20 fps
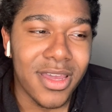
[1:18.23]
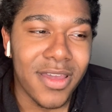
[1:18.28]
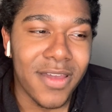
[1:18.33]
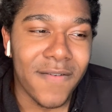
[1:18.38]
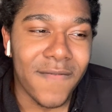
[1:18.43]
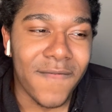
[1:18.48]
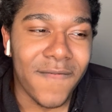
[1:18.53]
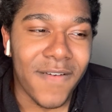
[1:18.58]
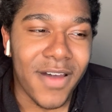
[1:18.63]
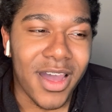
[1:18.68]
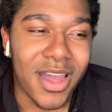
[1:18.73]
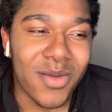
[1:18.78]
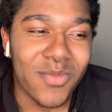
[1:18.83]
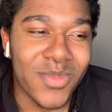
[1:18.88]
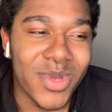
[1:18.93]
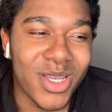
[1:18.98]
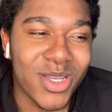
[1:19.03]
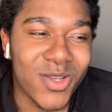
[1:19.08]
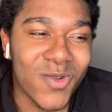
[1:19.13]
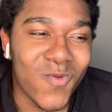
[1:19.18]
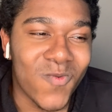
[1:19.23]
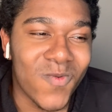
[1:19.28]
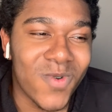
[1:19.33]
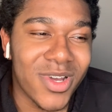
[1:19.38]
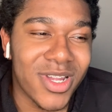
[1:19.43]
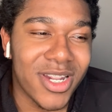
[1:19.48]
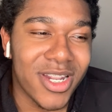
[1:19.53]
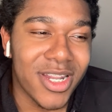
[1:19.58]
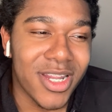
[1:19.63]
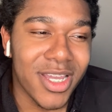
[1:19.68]
if I miss
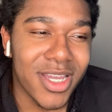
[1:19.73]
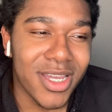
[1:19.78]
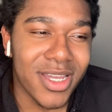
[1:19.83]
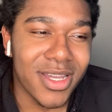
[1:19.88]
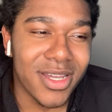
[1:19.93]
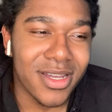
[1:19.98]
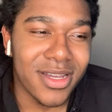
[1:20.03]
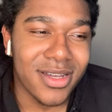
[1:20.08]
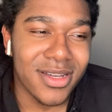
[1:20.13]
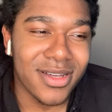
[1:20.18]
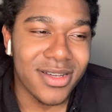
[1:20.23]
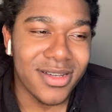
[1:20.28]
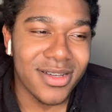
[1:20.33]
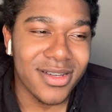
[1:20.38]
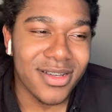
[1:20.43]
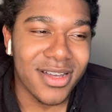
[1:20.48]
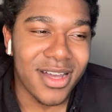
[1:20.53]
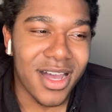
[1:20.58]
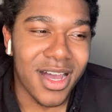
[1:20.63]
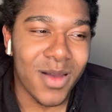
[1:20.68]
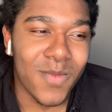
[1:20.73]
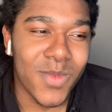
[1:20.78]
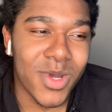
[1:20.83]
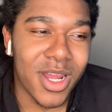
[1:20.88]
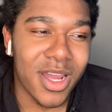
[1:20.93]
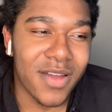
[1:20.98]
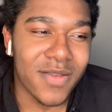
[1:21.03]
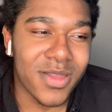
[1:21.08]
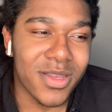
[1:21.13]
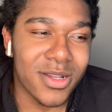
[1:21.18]
one day, I'm
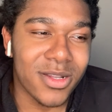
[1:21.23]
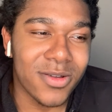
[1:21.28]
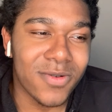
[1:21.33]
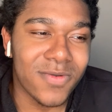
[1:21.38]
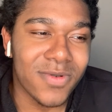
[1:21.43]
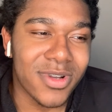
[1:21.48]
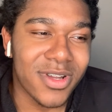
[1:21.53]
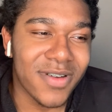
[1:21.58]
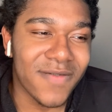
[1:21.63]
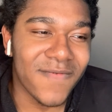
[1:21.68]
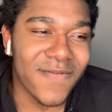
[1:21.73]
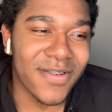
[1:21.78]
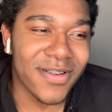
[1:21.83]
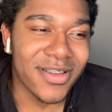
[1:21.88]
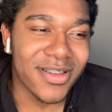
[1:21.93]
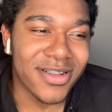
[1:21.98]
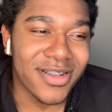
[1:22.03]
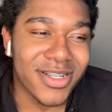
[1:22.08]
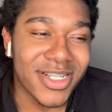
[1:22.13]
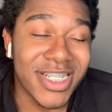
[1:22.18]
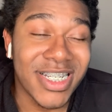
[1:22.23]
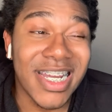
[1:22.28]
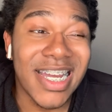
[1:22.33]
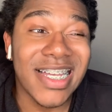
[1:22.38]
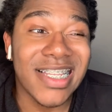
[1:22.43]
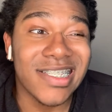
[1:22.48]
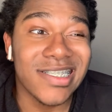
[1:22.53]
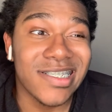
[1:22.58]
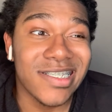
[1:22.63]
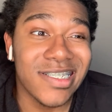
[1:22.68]
gonna have to do whatever
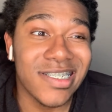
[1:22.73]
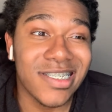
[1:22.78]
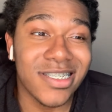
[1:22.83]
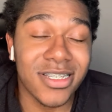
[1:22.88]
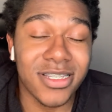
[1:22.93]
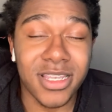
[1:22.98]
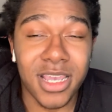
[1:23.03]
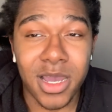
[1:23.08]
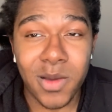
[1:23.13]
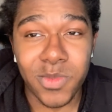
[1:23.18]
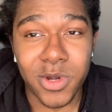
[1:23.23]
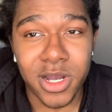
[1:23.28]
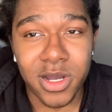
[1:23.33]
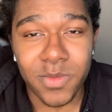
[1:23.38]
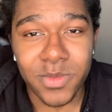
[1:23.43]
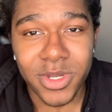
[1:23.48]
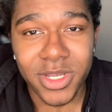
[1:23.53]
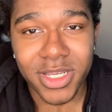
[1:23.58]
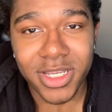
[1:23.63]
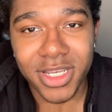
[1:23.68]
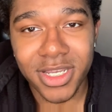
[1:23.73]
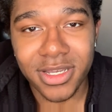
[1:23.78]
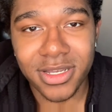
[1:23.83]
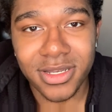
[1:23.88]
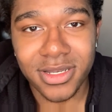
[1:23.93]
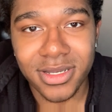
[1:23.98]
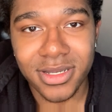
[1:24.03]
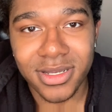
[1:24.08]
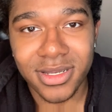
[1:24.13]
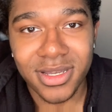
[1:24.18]
challenge the top comment
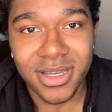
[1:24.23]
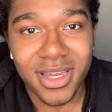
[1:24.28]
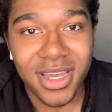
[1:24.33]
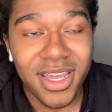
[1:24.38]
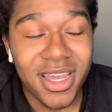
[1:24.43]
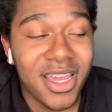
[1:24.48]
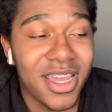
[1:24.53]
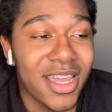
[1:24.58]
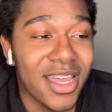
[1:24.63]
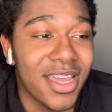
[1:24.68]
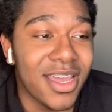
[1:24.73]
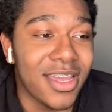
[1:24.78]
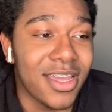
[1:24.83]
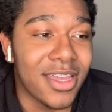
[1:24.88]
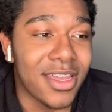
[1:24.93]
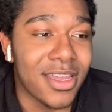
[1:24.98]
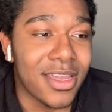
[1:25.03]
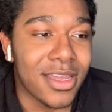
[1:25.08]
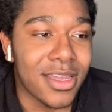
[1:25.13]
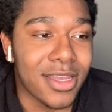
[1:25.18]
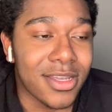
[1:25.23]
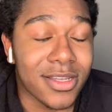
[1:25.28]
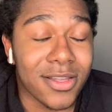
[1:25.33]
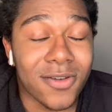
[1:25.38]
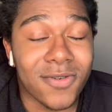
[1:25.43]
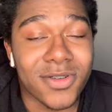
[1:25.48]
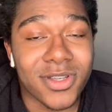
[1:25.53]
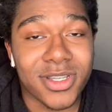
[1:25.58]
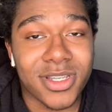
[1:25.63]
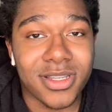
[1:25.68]
says. As
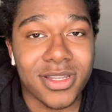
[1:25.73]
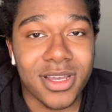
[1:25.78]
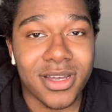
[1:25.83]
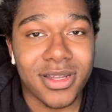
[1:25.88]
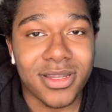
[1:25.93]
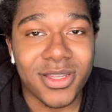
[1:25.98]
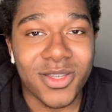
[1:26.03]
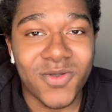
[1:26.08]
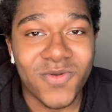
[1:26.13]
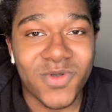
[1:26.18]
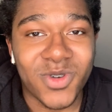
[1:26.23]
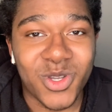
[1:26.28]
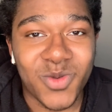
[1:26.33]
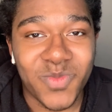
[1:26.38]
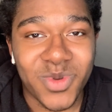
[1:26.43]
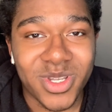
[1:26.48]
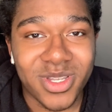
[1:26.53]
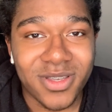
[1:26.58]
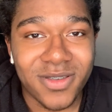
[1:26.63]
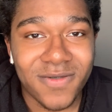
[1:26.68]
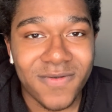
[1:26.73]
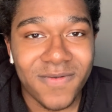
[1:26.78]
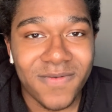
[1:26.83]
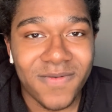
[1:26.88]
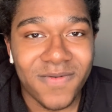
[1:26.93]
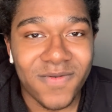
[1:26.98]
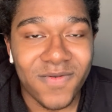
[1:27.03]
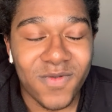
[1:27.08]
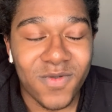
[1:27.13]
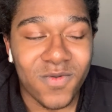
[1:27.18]
long as it's not too expensive
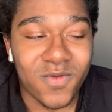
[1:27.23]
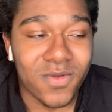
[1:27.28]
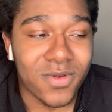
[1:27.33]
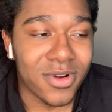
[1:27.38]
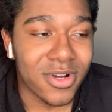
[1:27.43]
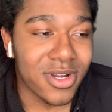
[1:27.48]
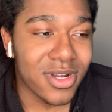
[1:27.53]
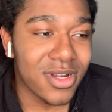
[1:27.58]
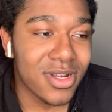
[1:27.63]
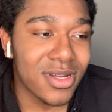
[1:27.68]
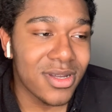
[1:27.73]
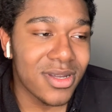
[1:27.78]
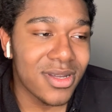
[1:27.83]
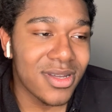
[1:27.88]
or